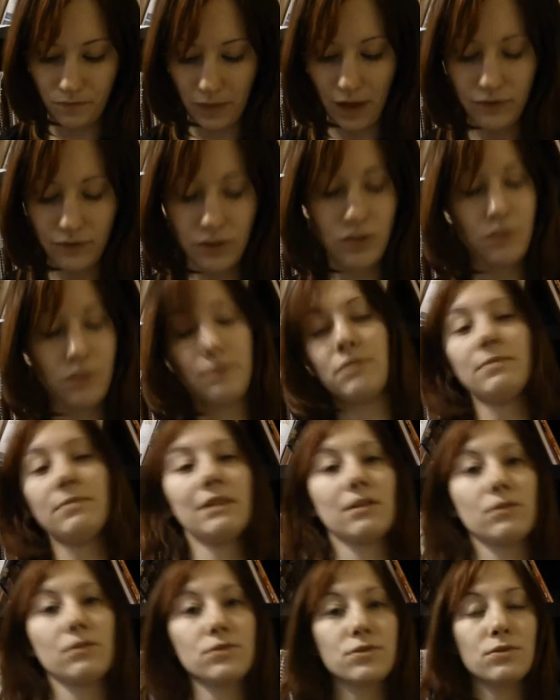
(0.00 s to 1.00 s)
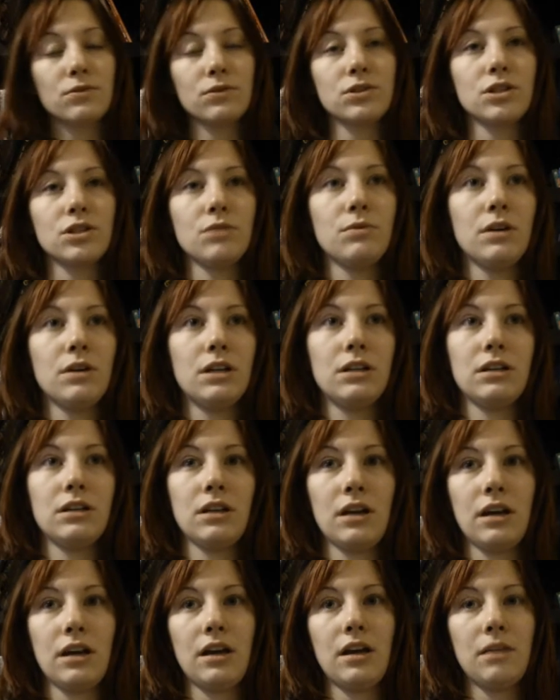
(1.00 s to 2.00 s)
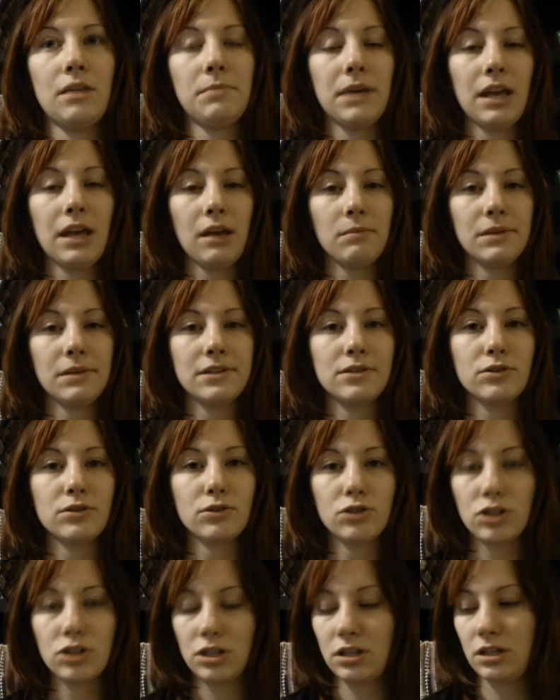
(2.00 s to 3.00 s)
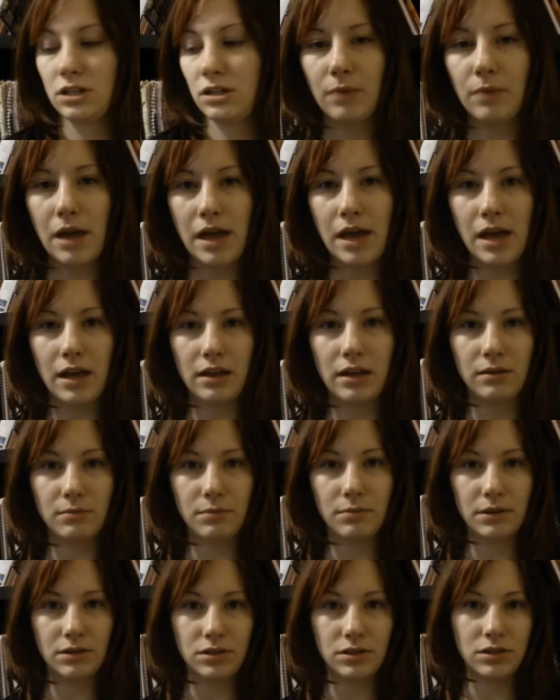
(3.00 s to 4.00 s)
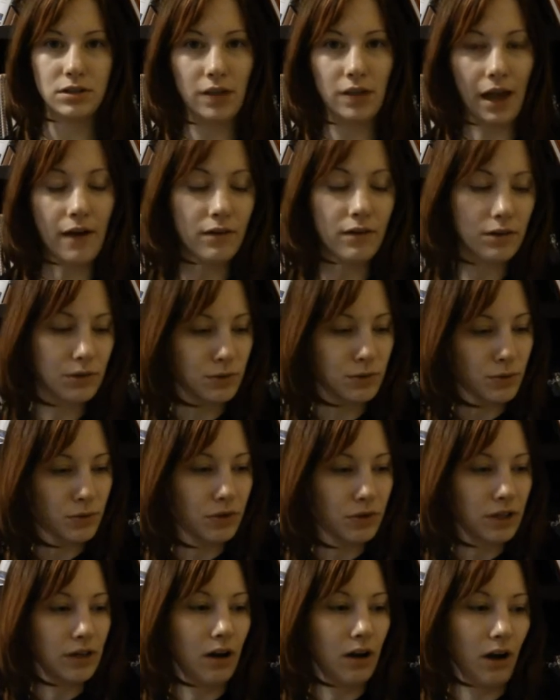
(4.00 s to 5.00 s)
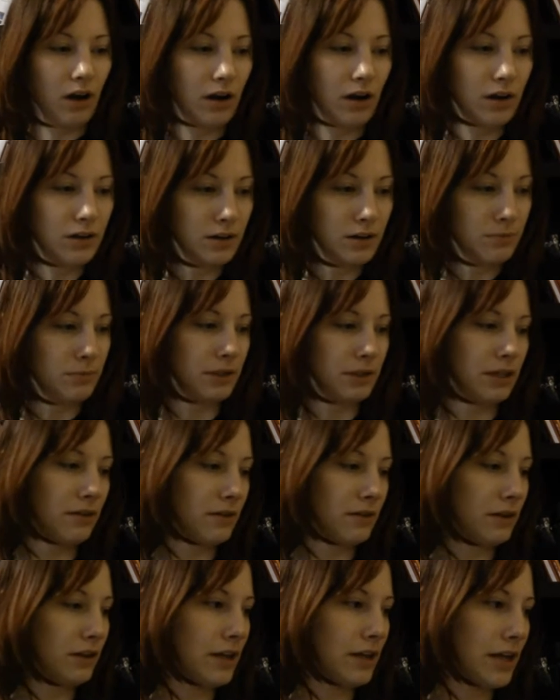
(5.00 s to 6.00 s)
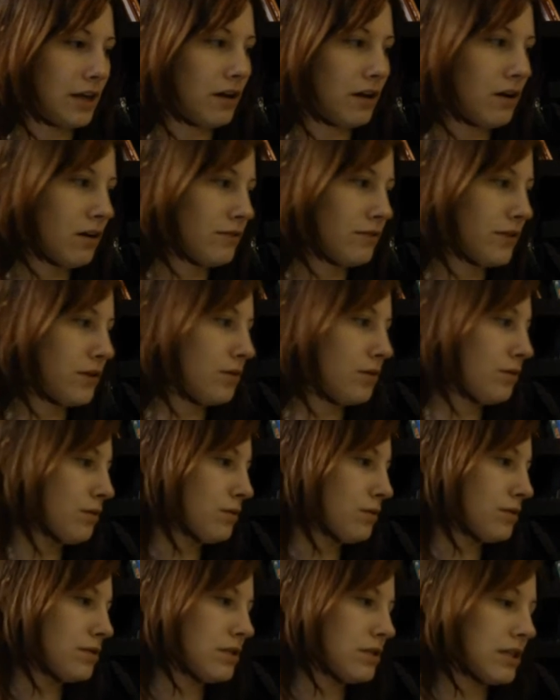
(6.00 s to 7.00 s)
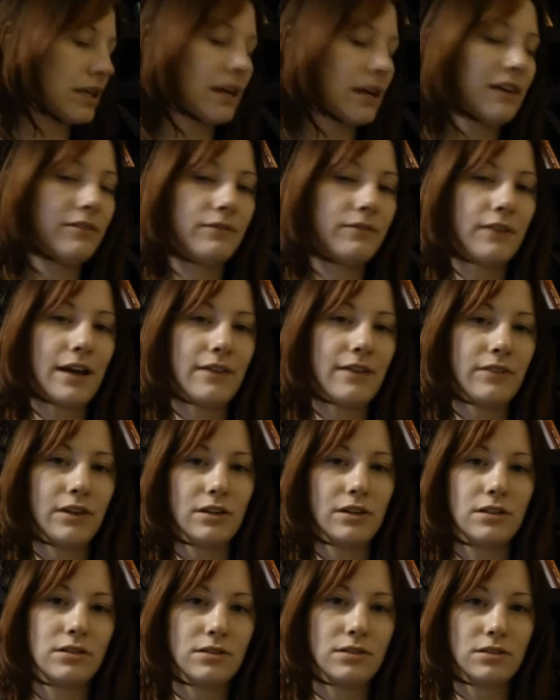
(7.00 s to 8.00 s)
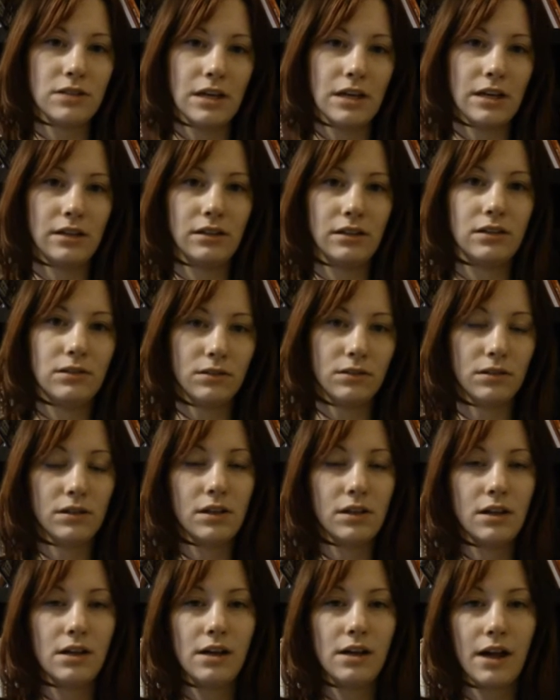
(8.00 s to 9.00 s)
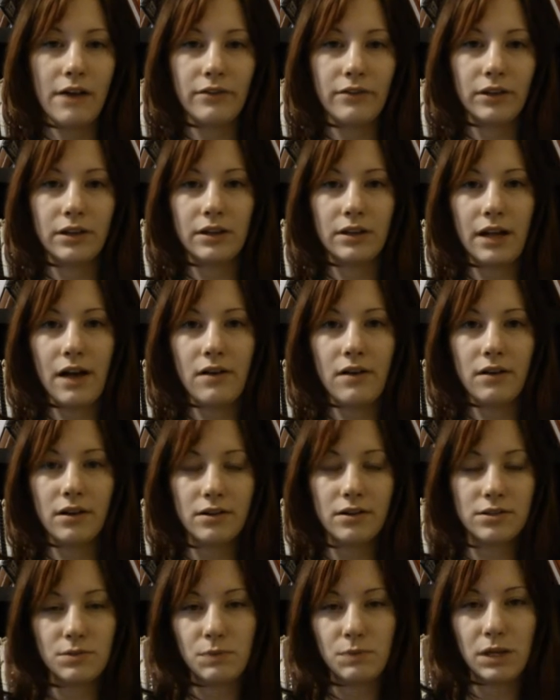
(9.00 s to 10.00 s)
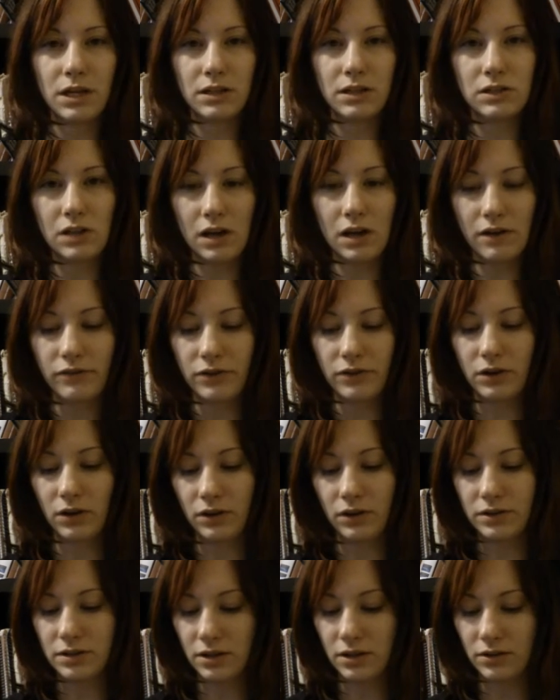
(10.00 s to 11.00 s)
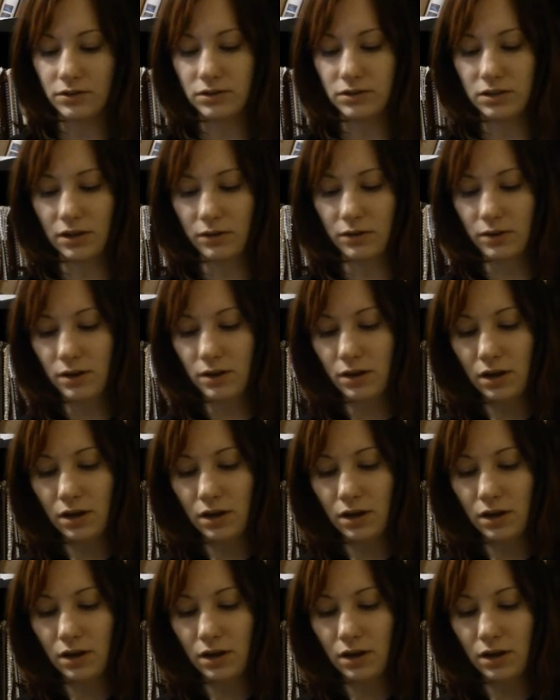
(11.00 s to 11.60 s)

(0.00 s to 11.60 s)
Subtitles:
after she went to medical school, she went and became a surgeon, but the hours were really hard, but they were like, oh, if you stick it out 5 years, then you'll have really good hours and weekends off and all this other stuff.